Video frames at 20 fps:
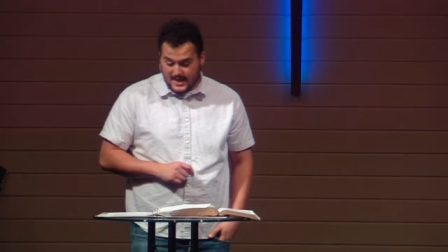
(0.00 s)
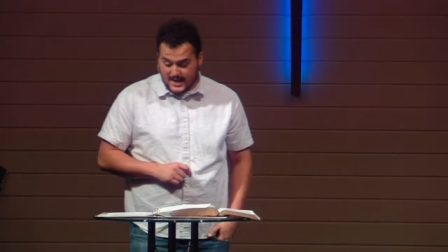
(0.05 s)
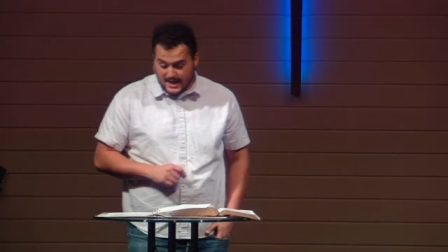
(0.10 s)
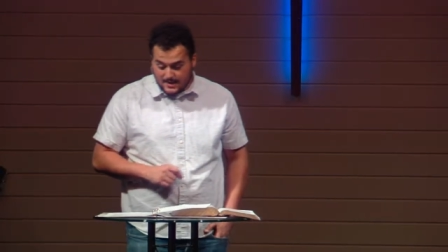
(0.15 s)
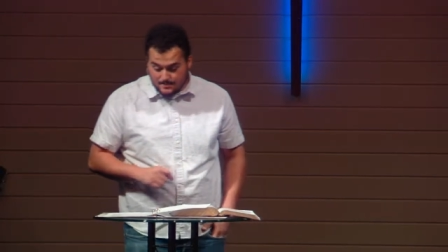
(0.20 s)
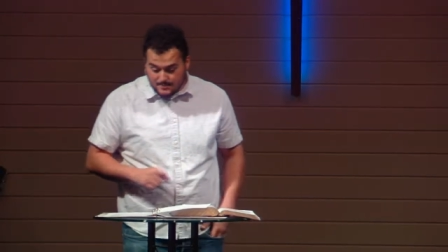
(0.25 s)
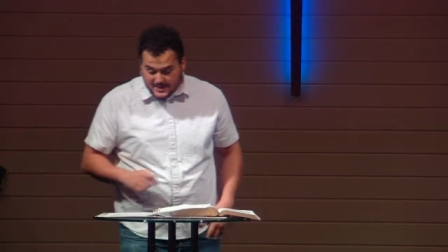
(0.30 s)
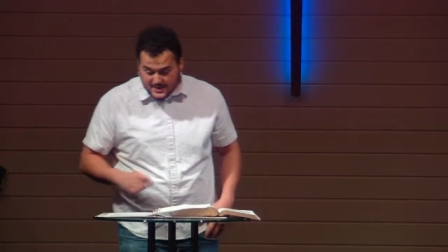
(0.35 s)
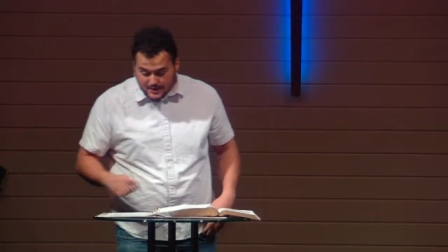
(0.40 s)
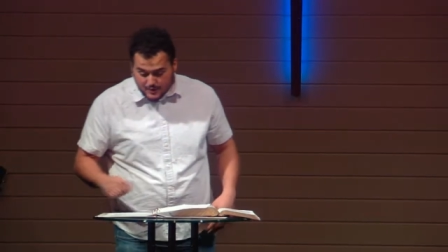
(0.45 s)

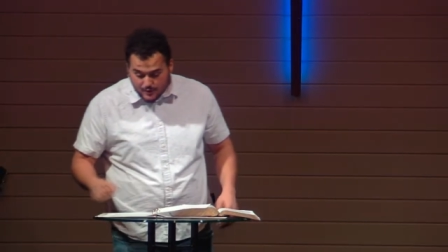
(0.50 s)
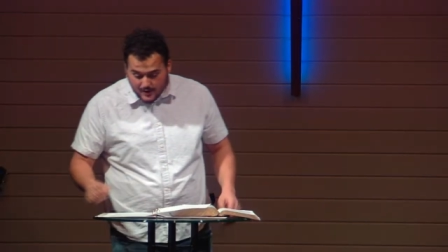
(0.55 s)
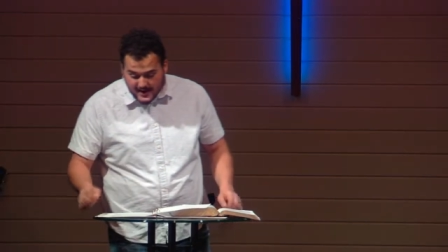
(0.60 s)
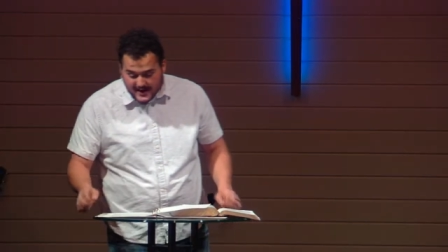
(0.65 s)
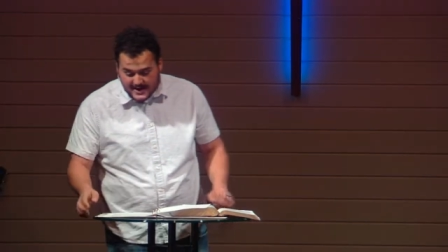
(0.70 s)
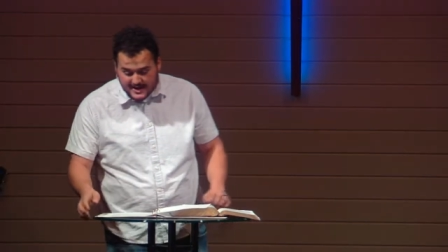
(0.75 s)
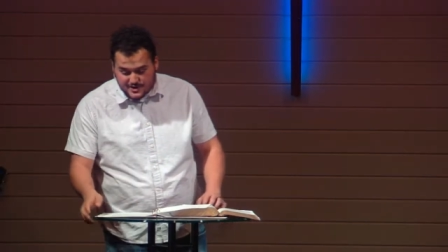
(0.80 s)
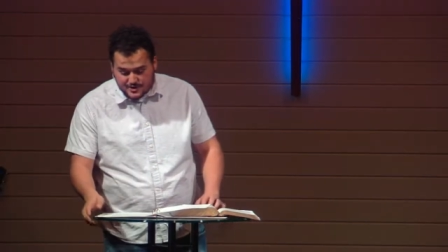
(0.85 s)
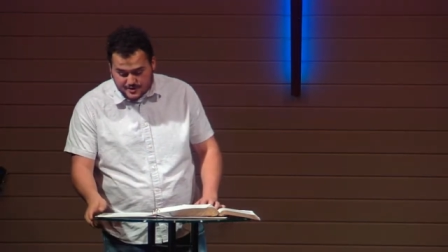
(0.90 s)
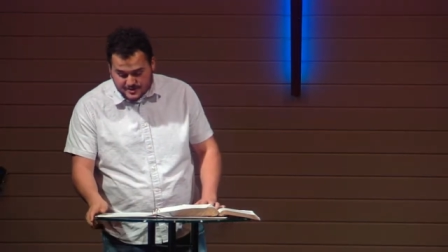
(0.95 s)
and be great
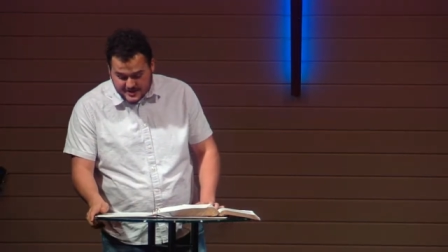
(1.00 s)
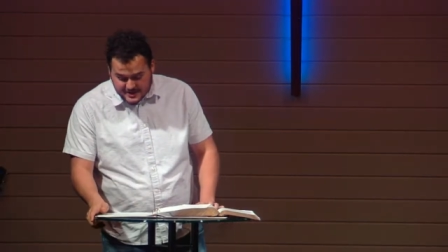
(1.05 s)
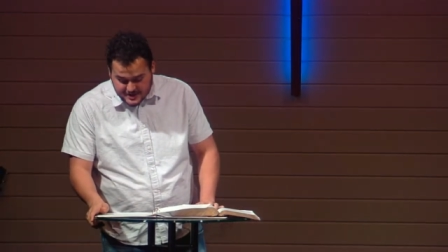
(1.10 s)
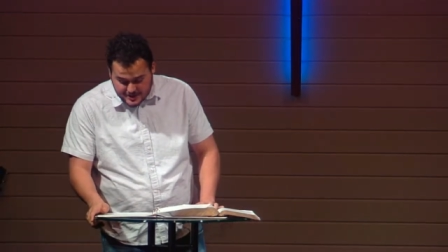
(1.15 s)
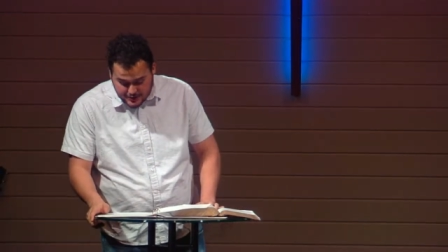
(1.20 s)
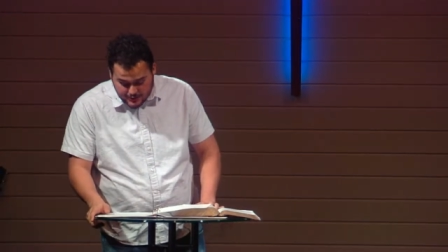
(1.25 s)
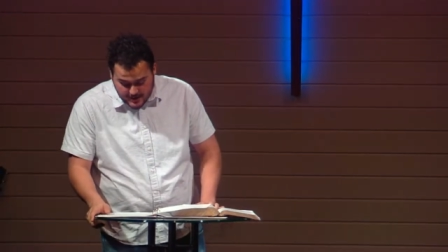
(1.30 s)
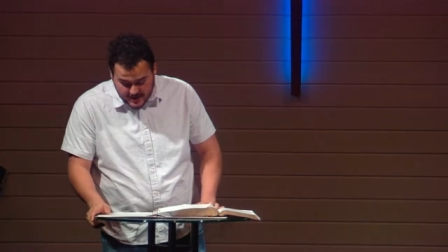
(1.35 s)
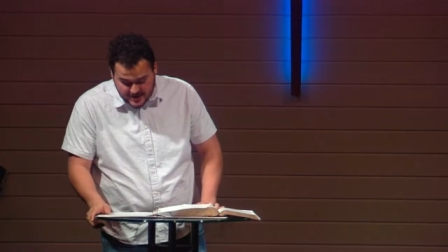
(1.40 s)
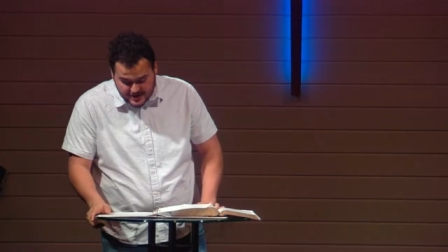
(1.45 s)
in your
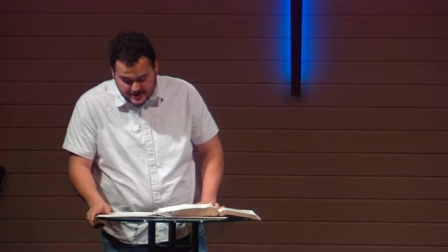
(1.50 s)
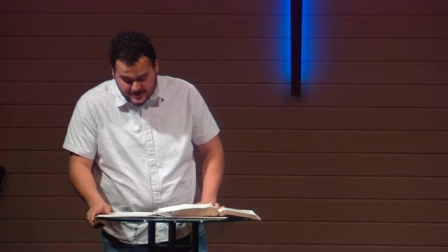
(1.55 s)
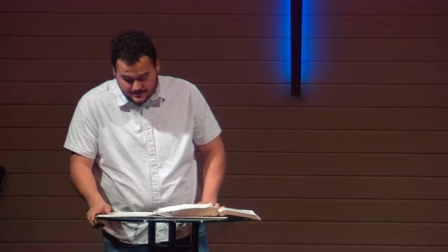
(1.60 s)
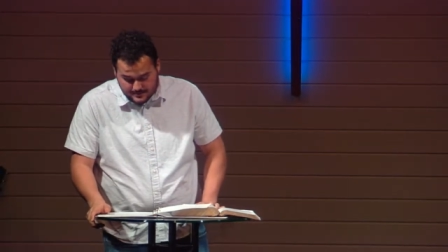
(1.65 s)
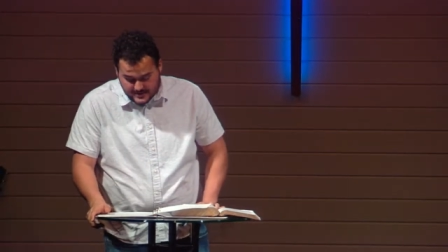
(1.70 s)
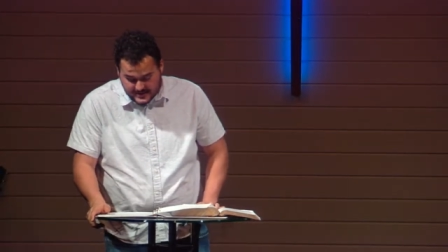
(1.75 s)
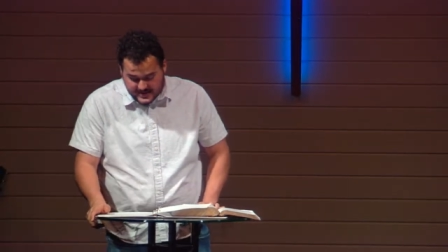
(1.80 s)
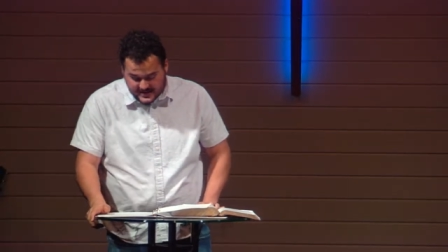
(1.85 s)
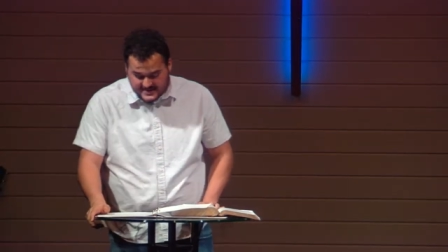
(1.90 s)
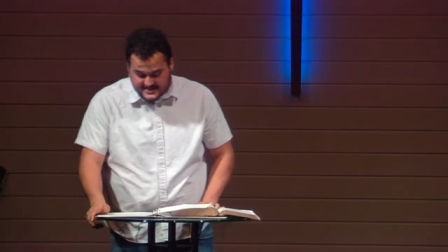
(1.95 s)
situation
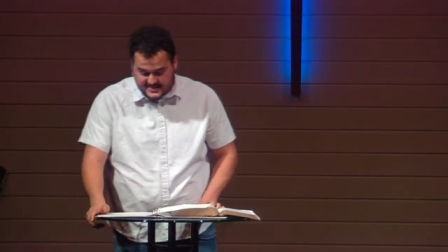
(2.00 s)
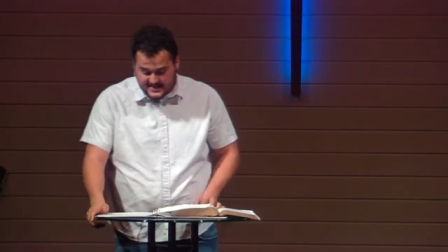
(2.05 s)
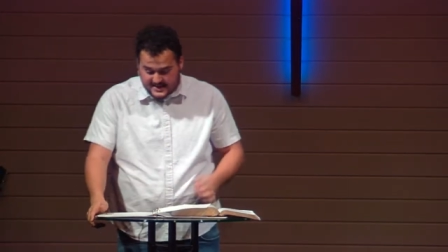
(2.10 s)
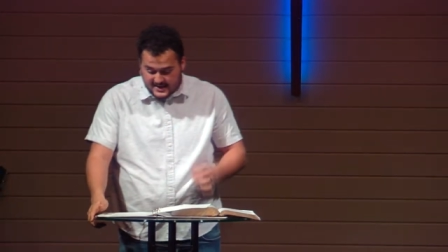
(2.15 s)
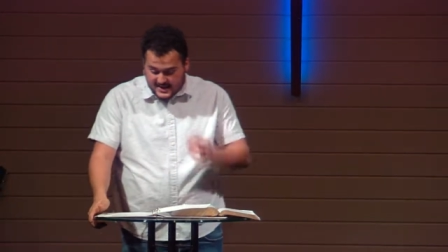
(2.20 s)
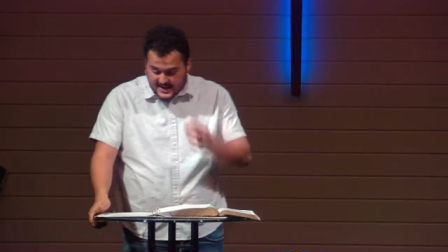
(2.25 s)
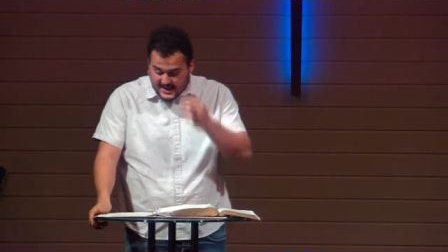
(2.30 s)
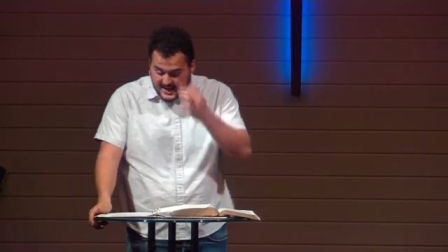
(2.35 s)
because it,